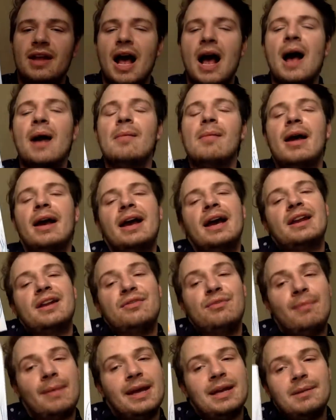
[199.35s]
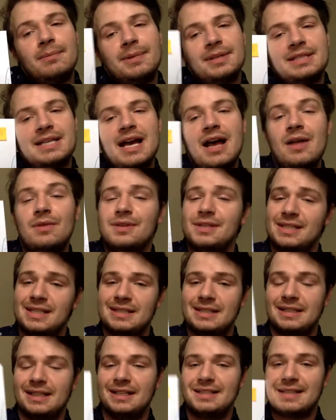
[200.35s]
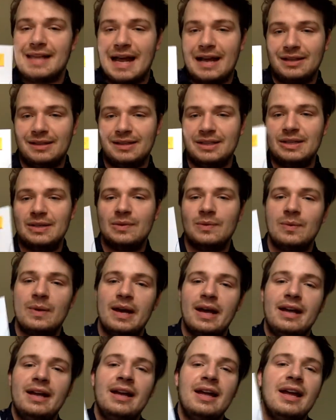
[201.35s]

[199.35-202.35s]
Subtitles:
I kind of made up a town. This isn't exactly what